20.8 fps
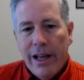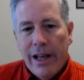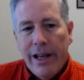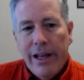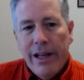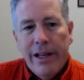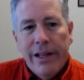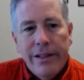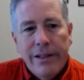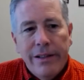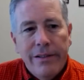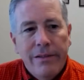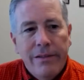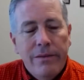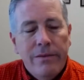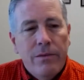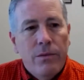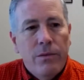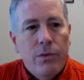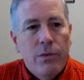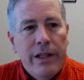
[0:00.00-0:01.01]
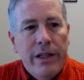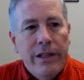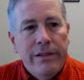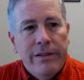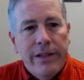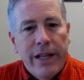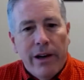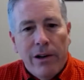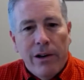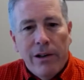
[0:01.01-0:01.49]
and
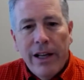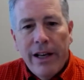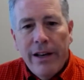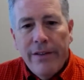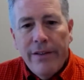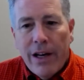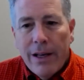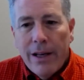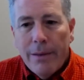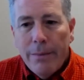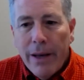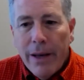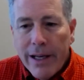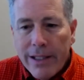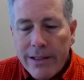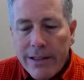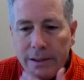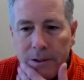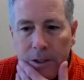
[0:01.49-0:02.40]
they all have iPads.